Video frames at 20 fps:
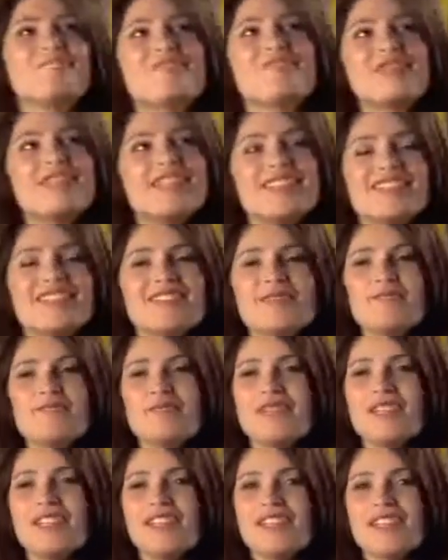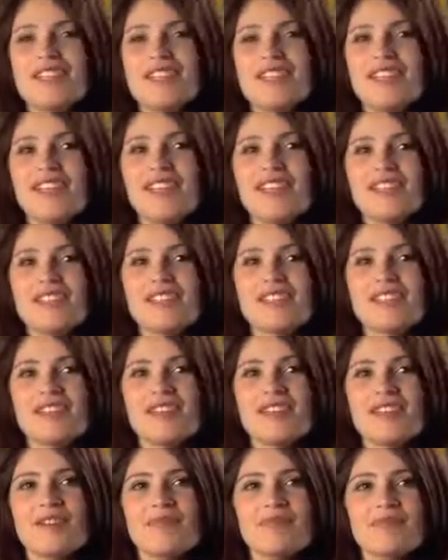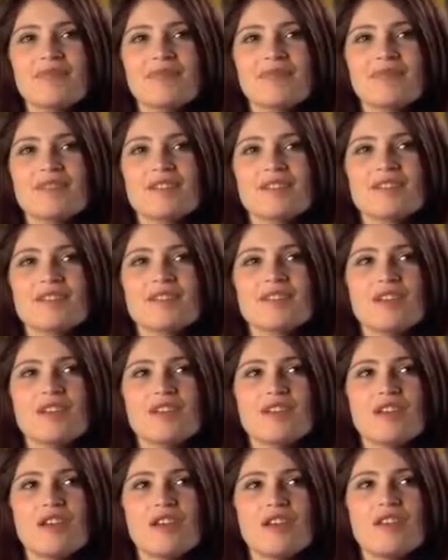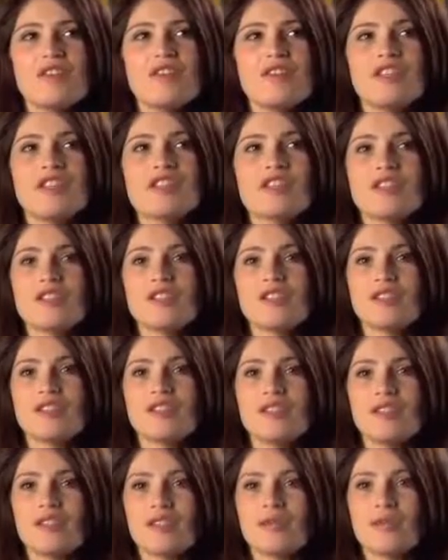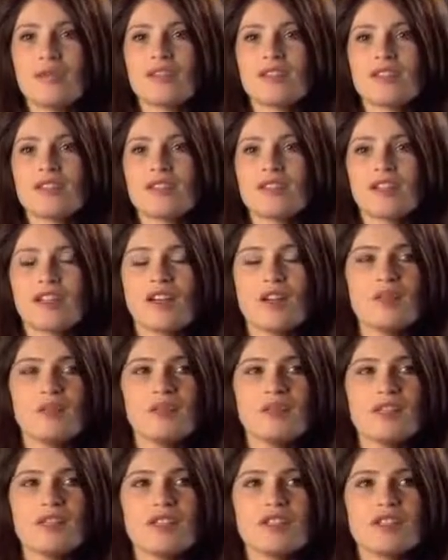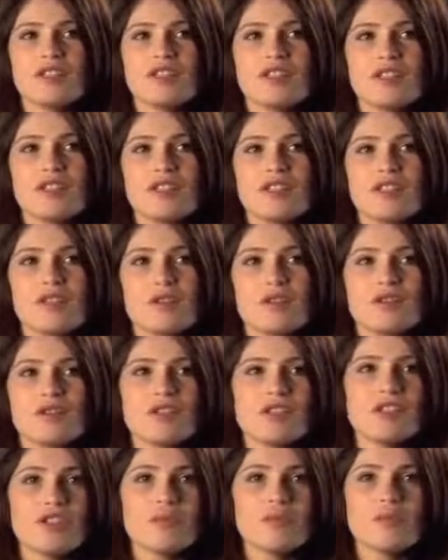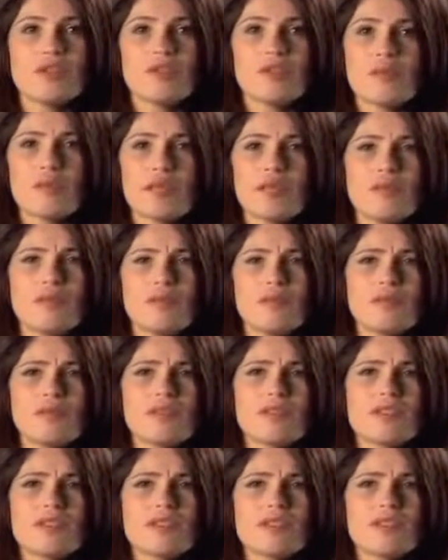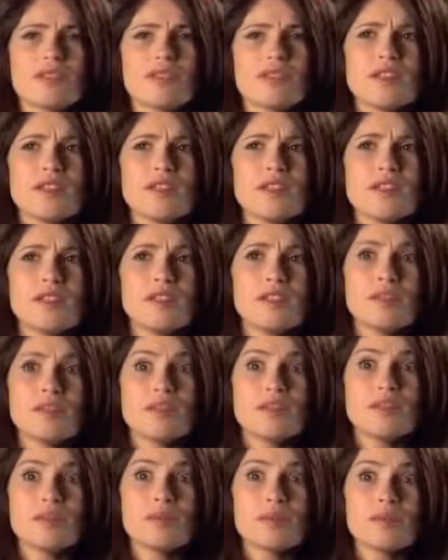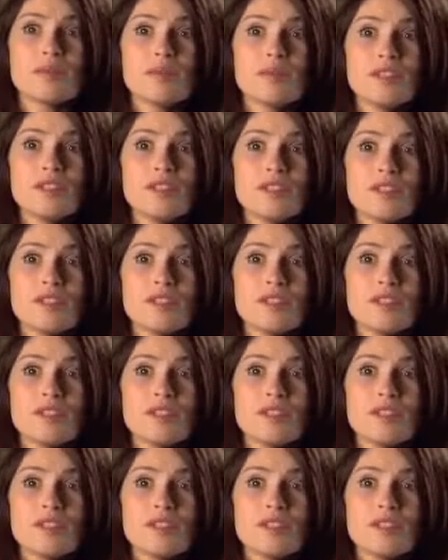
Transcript: brilliant, and it's such a vision that was accomplished, and the costumes and the makeup were just incredible.